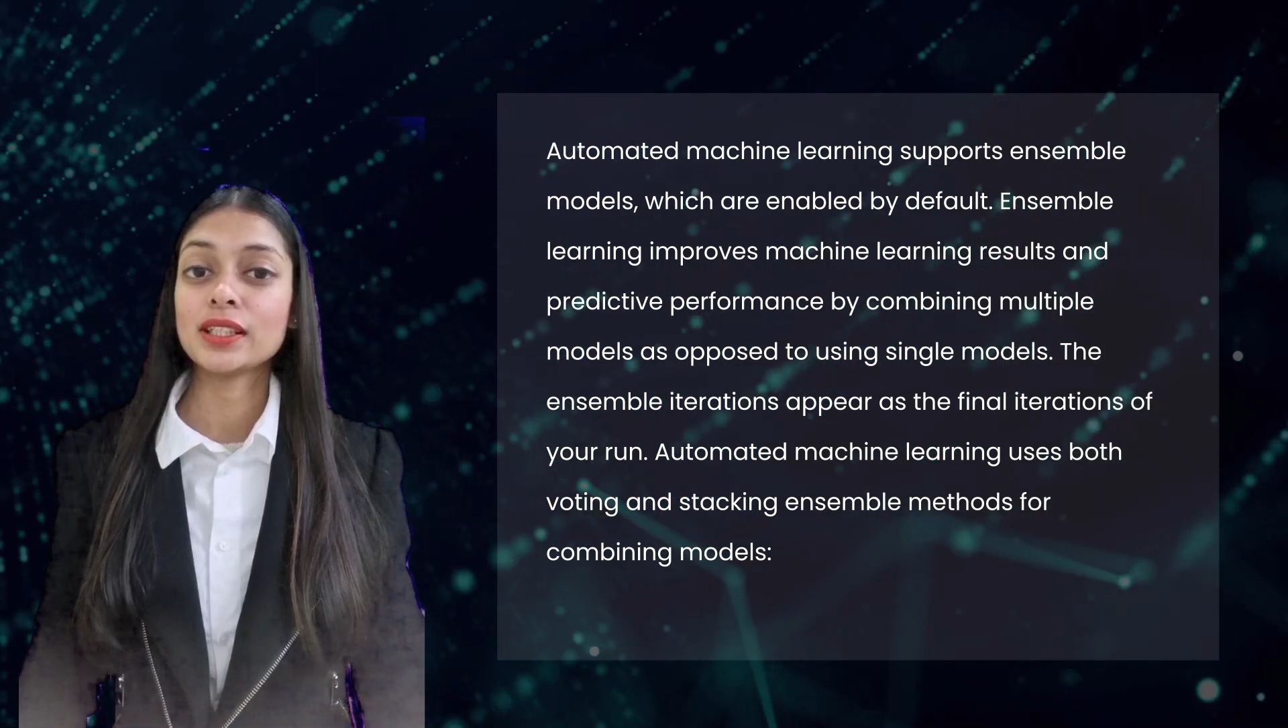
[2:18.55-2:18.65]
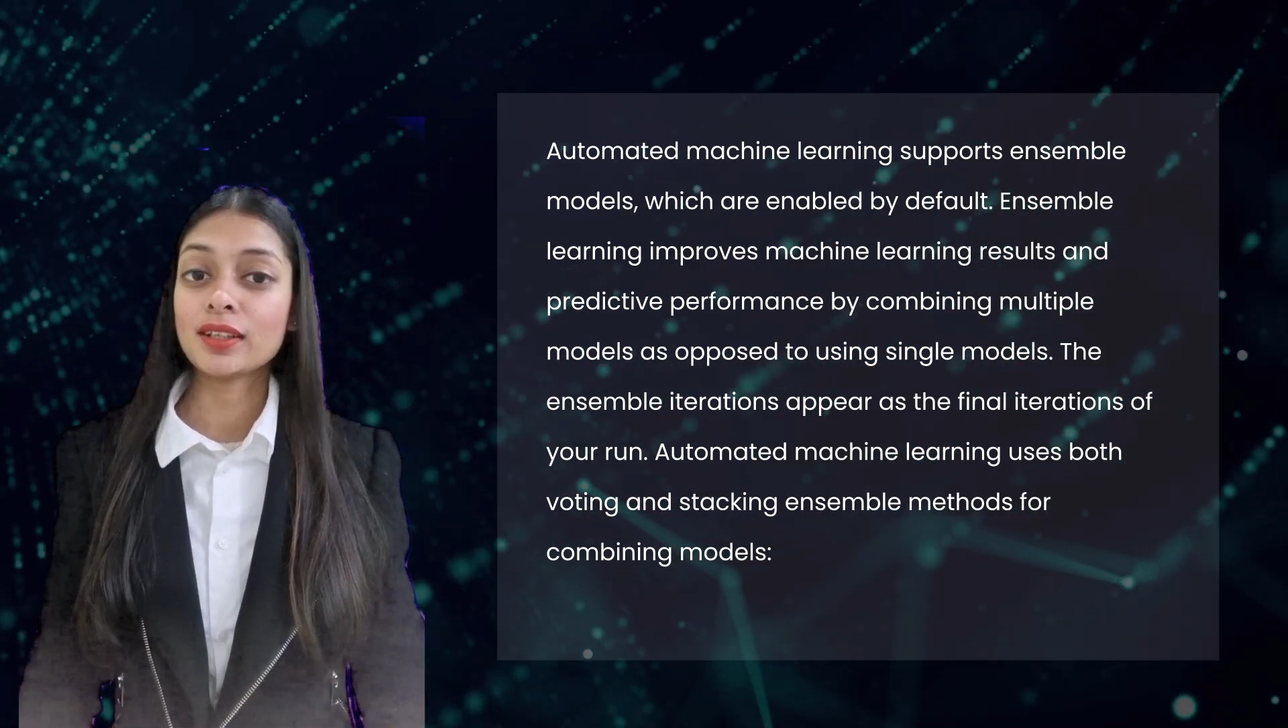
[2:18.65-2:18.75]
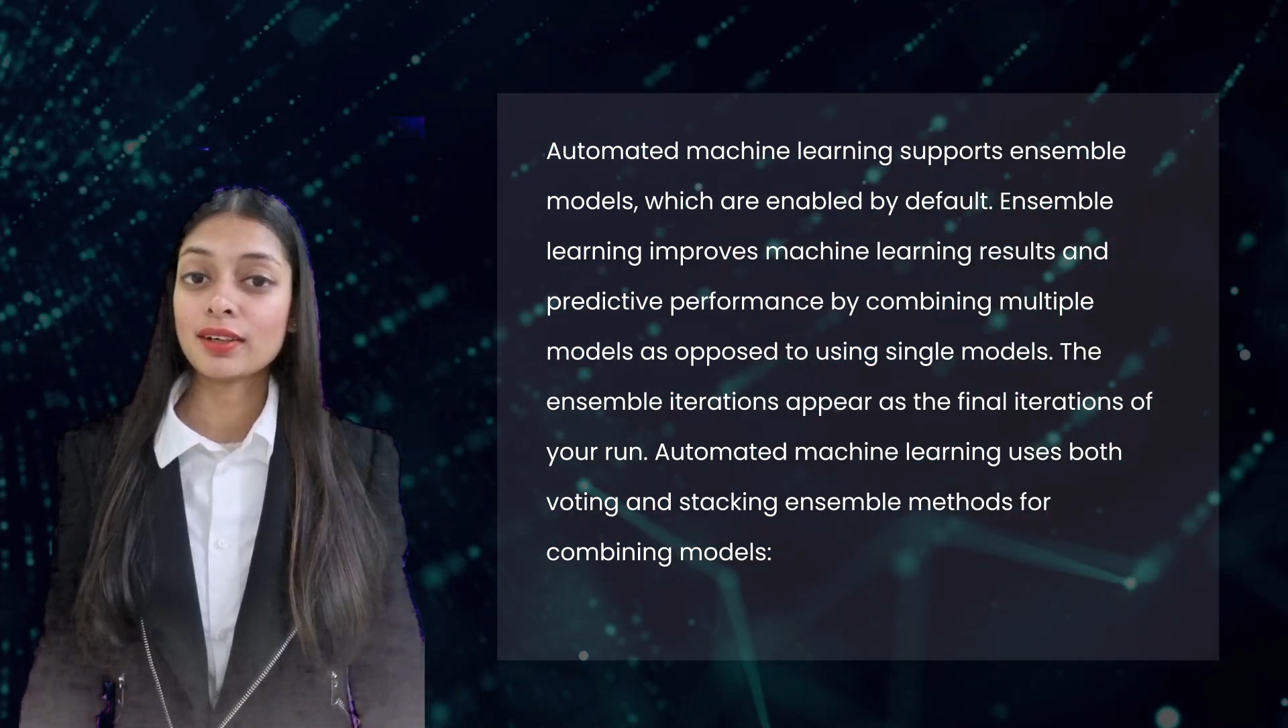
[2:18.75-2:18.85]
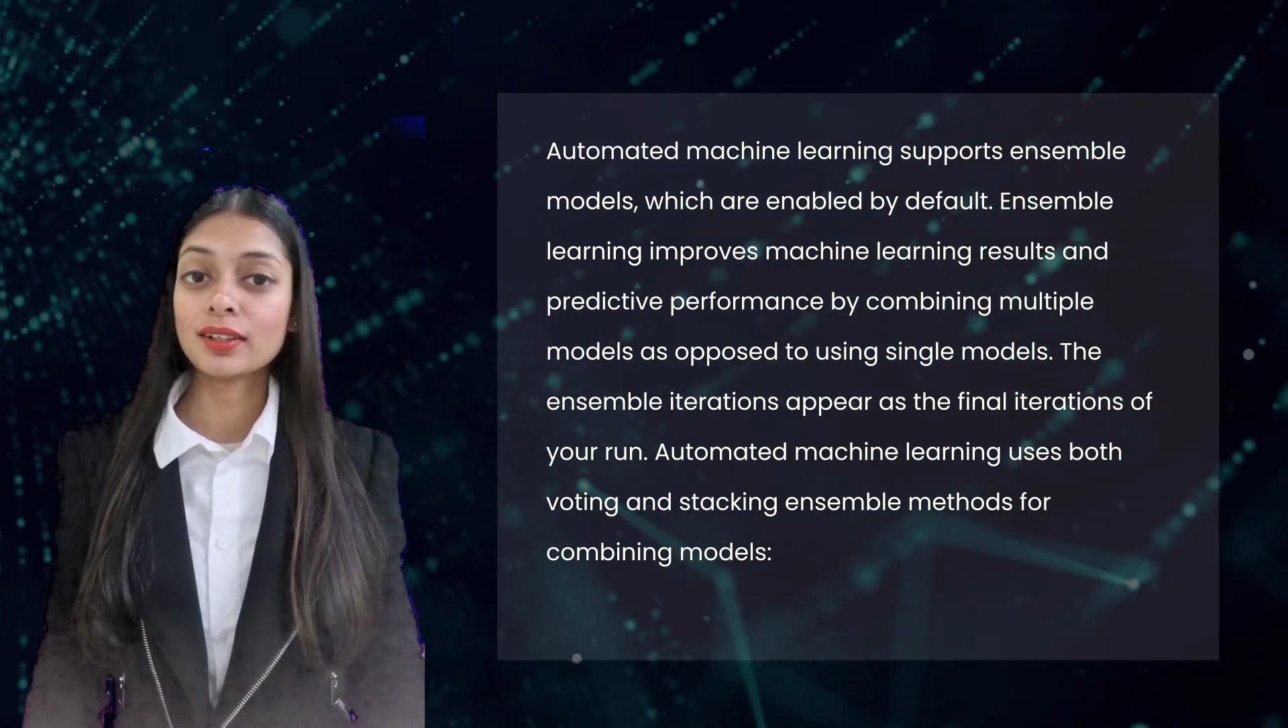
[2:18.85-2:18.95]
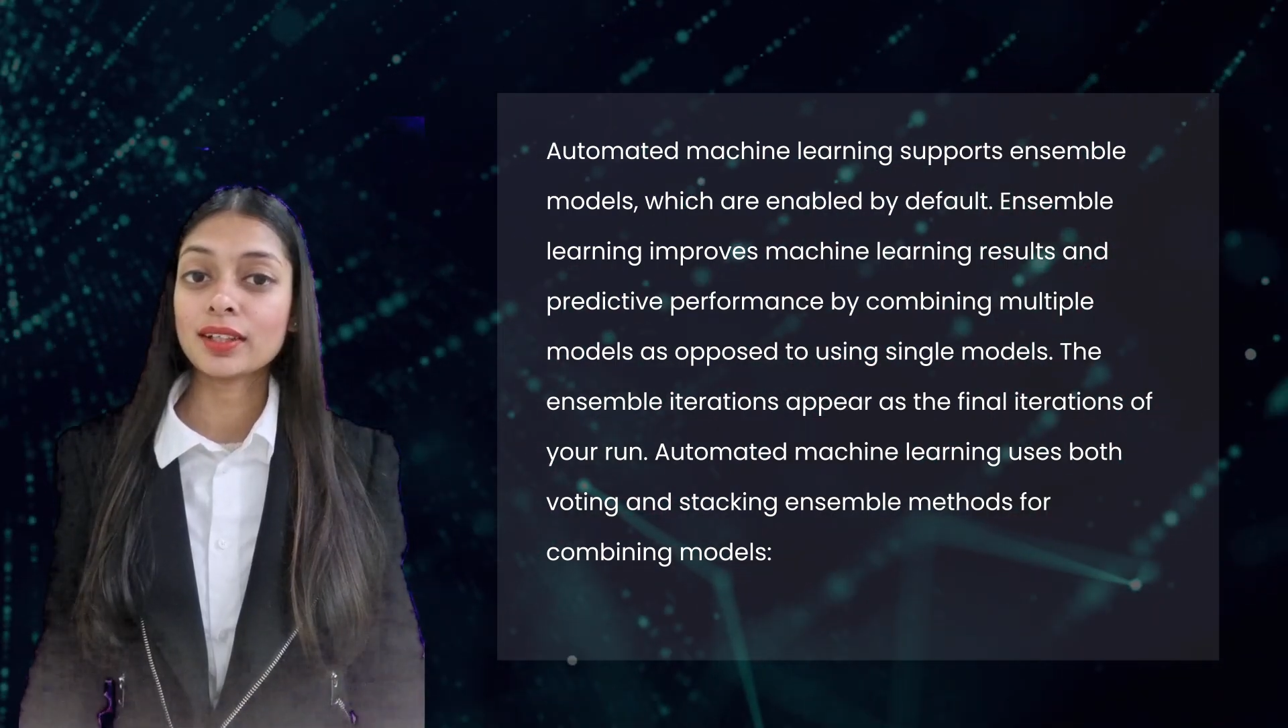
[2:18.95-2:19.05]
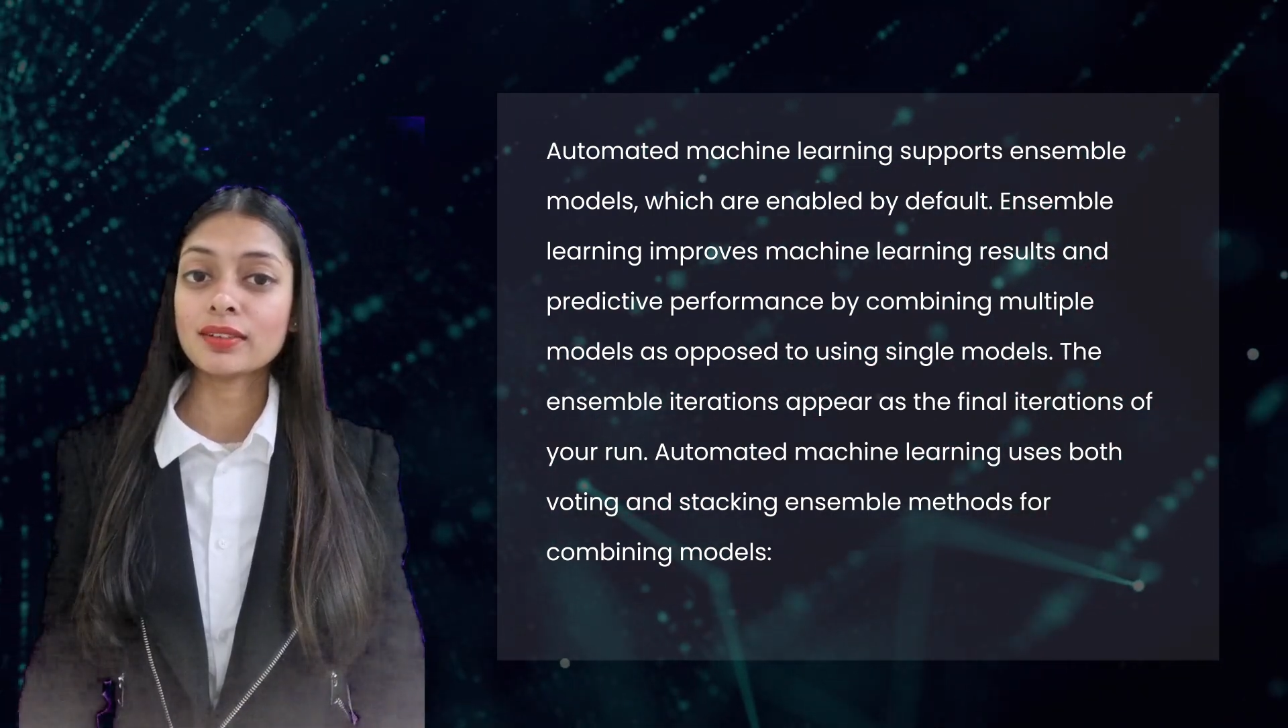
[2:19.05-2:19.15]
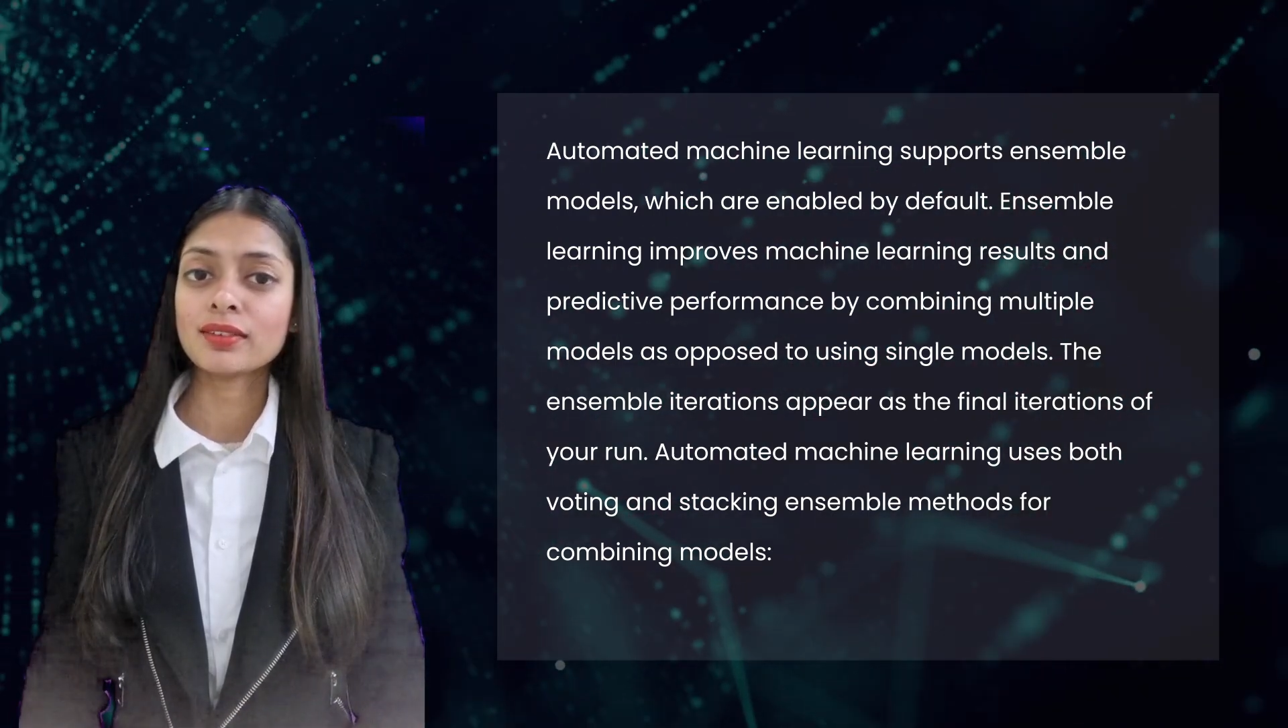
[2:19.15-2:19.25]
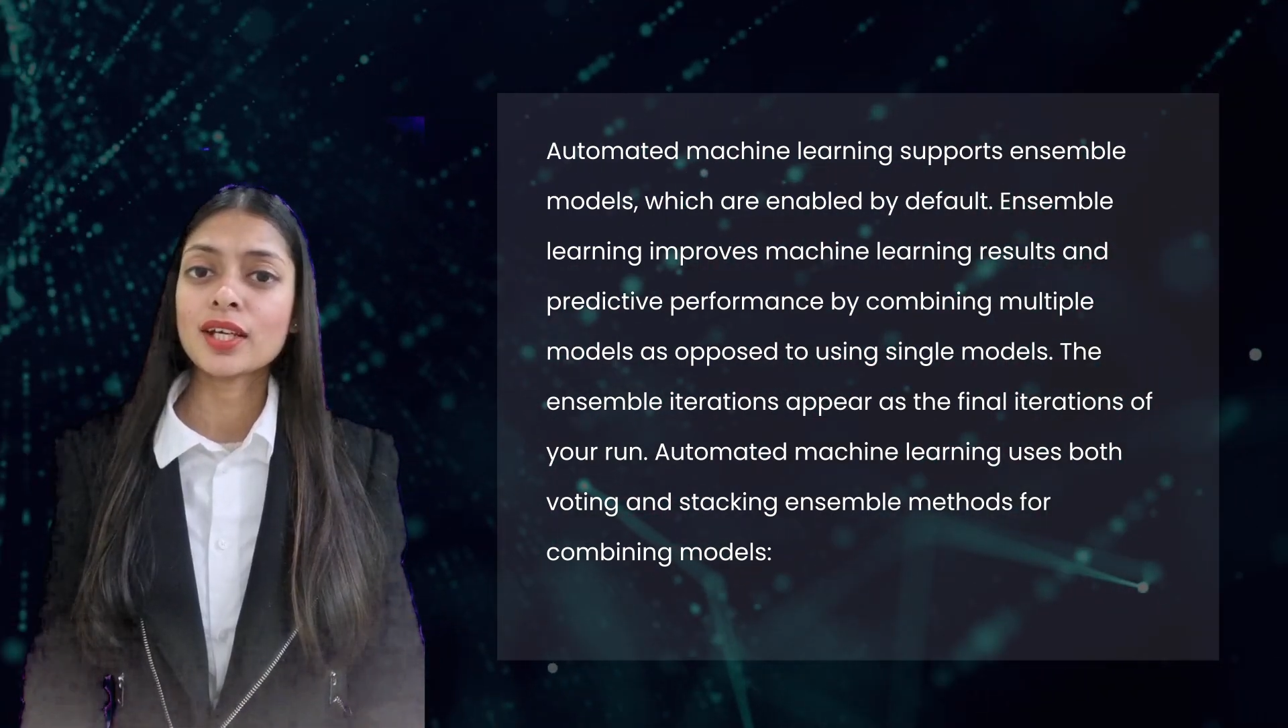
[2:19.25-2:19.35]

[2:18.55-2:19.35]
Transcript: learning